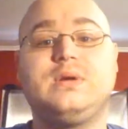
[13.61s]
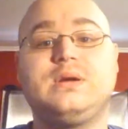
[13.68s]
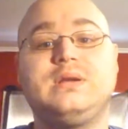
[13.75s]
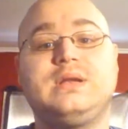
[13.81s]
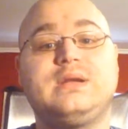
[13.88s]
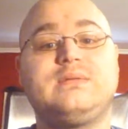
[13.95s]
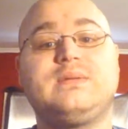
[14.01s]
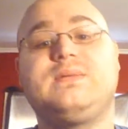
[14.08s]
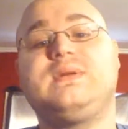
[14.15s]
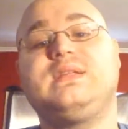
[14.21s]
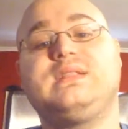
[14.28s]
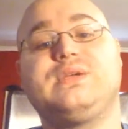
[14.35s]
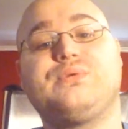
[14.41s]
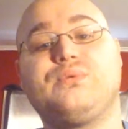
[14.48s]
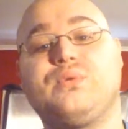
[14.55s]
and everything,
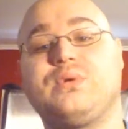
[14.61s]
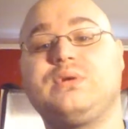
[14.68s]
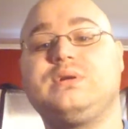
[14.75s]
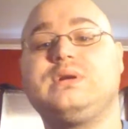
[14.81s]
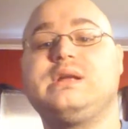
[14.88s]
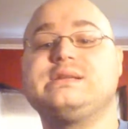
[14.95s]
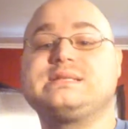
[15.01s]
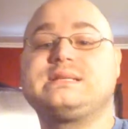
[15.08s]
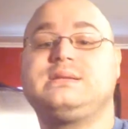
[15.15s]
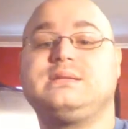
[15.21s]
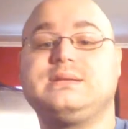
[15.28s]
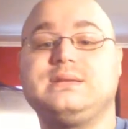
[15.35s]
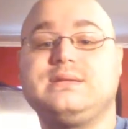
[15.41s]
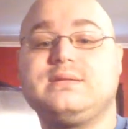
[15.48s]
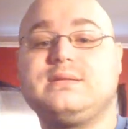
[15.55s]
they weren't as
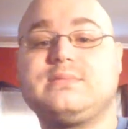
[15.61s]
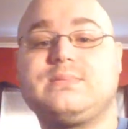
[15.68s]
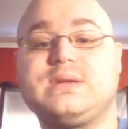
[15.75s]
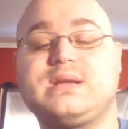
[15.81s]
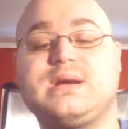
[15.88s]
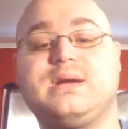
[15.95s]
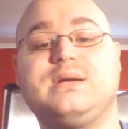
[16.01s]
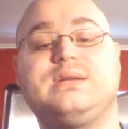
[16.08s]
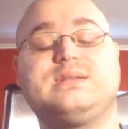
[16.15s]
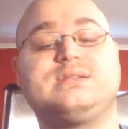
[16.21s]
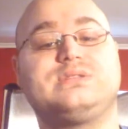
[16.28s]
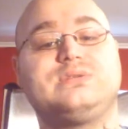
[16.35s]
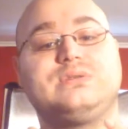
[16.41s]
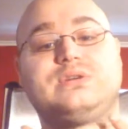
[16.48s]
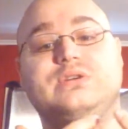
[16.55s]
clear because
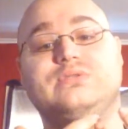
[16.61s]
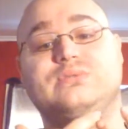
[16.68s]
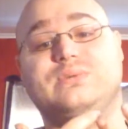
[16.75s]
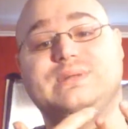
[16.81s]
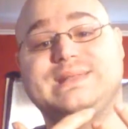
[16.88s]
you couldn't really